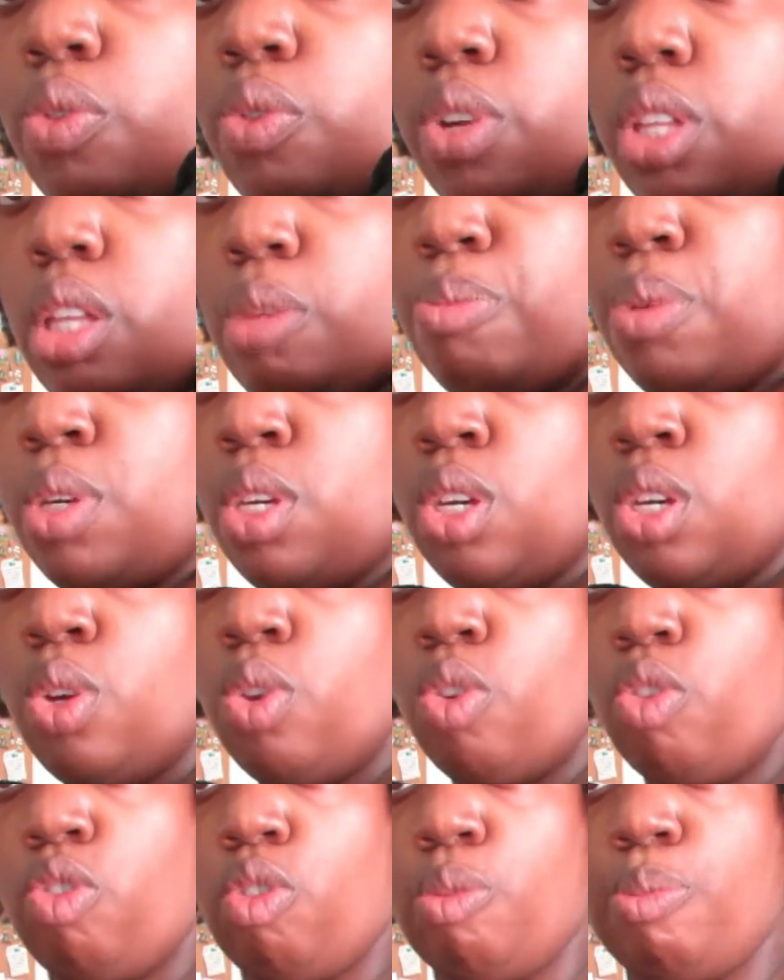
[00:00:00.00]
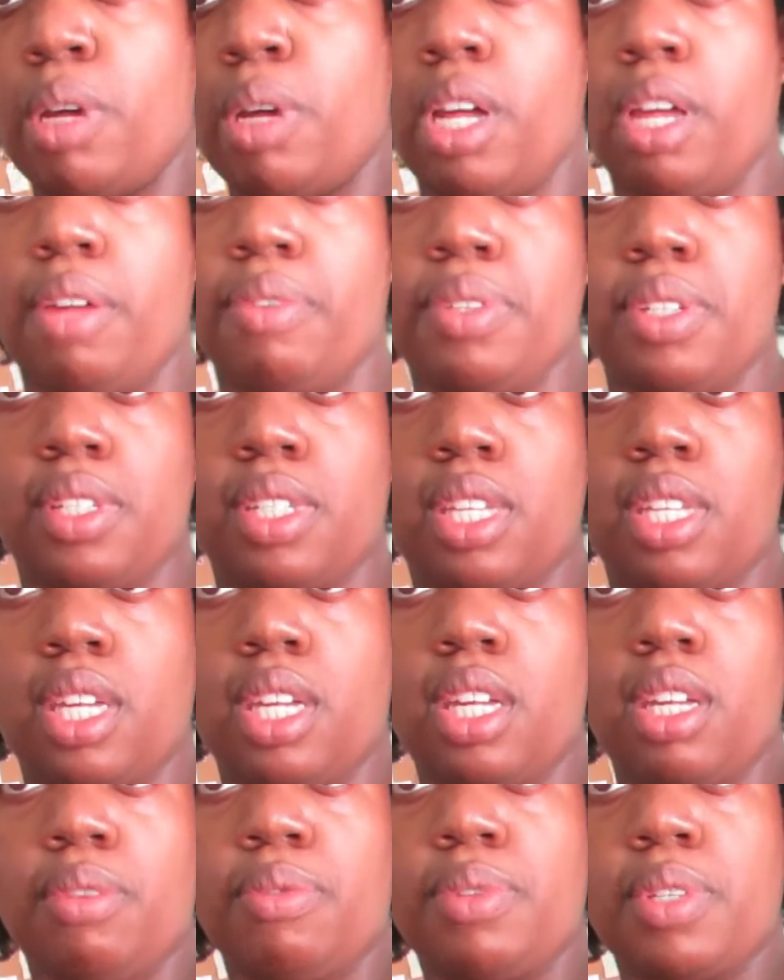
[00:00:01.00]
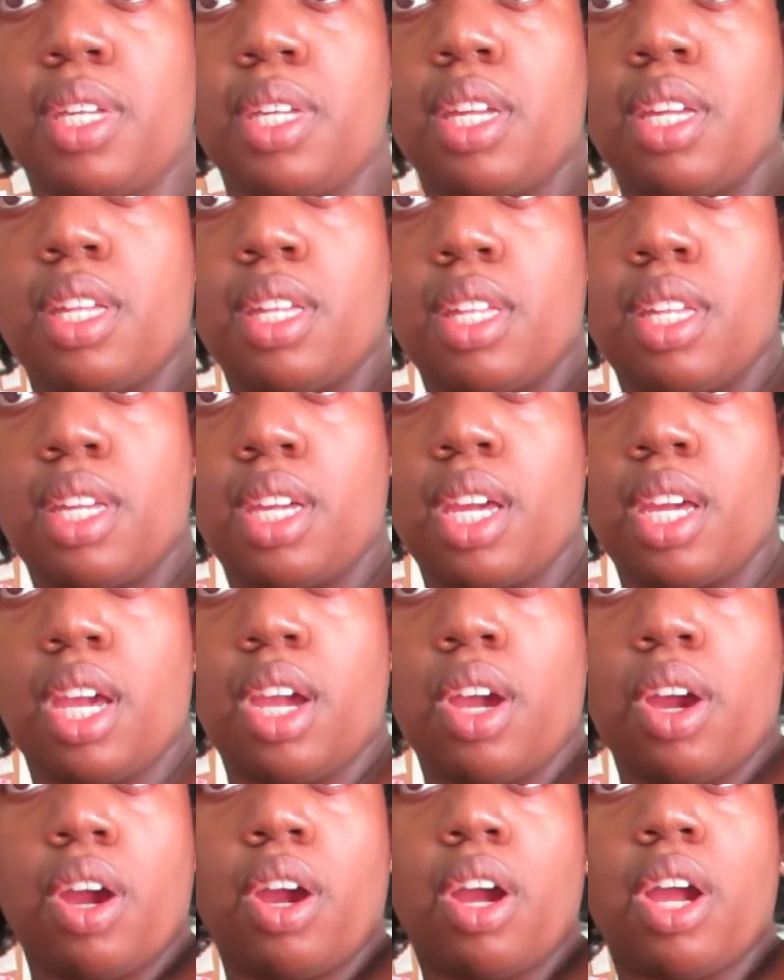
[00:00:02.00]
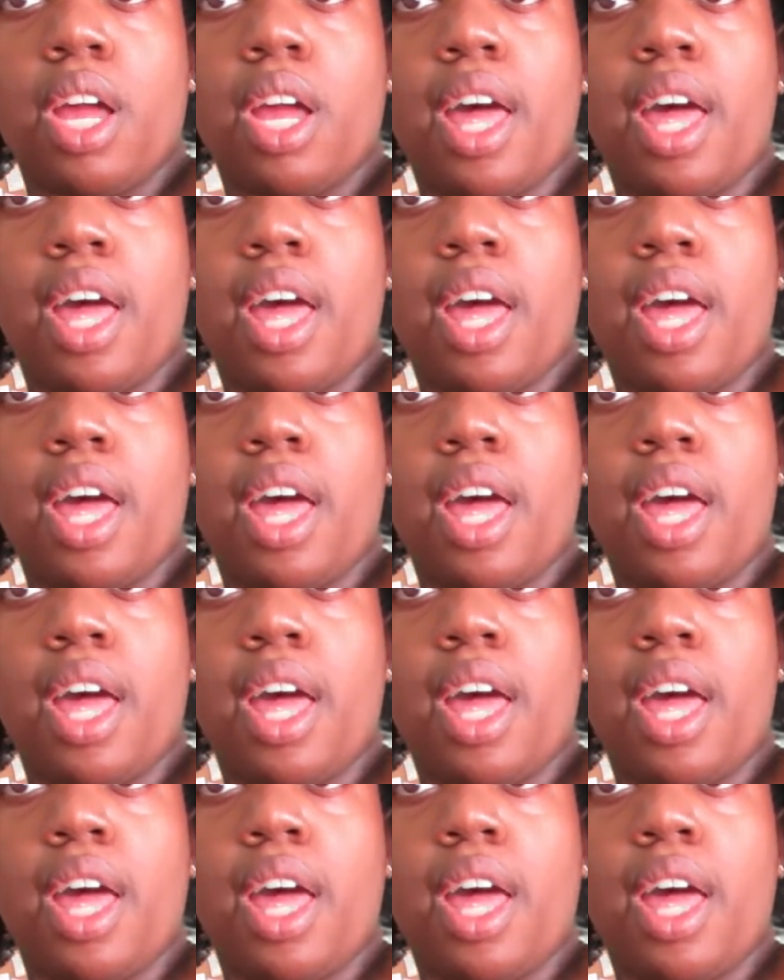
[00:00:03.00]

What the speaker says: really beautiful puff sleeves here.